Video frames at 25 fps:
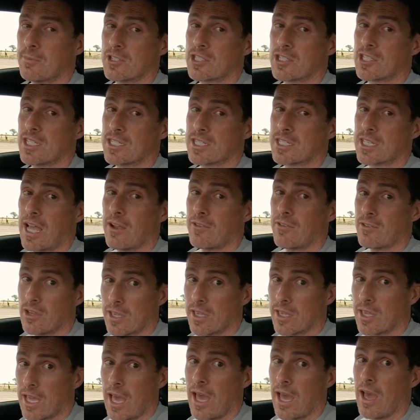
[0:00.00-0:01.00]
how much discount you
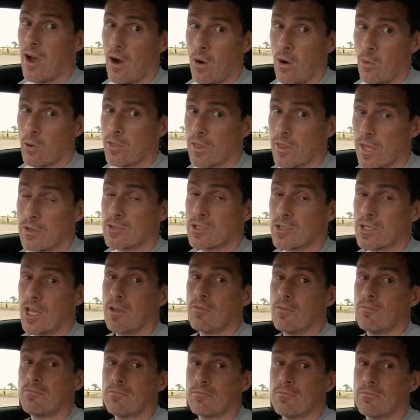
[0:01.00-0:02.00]
can get on one of those
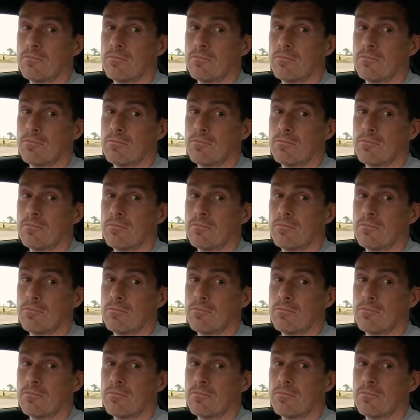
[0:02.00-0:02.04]
new.